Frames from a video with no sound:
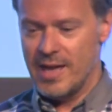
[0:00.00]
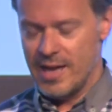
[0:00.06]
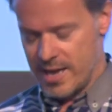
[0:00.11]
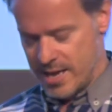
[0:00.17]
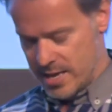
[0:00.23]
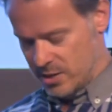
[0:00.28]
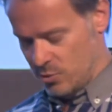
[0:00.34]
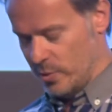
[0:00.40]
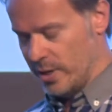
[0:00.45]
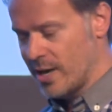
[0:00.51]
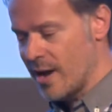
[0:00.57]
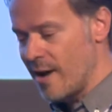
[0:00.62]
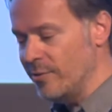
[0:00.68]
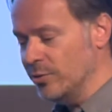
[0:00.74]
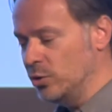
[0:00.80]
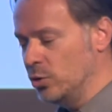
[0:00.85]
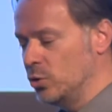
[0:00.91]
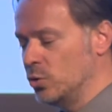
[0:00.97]
and we
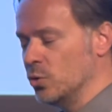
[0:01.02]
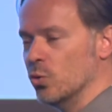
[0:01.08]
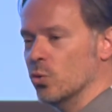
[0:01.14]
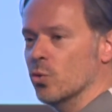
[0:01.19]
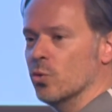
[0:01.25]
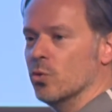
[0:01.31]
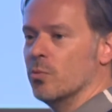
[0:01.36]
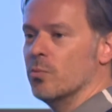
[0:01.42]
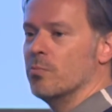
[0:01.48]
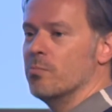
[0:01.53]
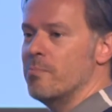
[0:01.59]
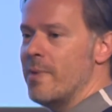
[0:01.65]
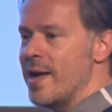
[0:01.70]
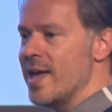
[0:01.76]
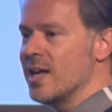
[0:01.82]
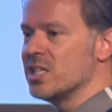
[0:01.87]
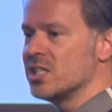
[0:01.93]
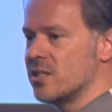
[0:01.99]
have to
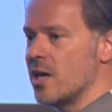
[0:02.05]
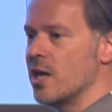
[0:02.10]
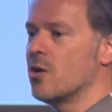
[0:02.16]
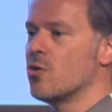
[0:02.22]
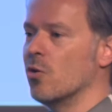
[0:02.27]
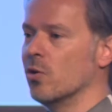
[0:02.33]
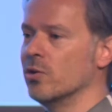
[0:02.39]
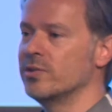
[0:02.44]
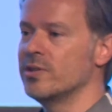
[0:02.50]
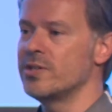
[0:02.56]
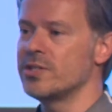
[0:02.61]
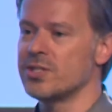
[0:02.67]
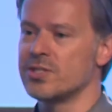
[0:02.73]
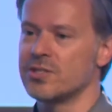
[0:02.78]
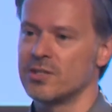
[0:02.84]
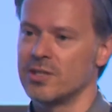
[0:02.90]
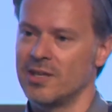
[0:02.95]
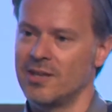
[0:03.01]
make
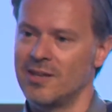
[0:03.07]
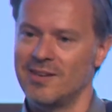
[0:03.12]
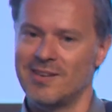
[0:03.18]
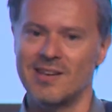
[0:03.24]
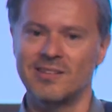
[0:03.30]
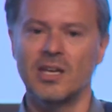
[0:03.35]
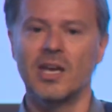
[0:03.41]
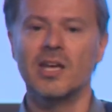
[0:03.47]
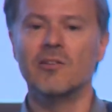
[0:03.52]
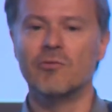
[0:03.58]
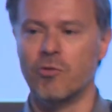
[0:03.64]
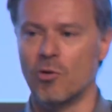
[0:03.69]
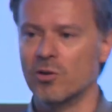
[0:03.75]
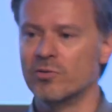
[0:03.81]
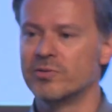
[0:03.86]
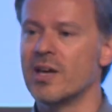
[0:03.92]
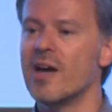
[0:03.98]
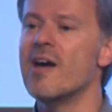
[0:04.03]
stakeholders get
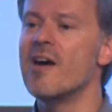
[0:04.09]
involved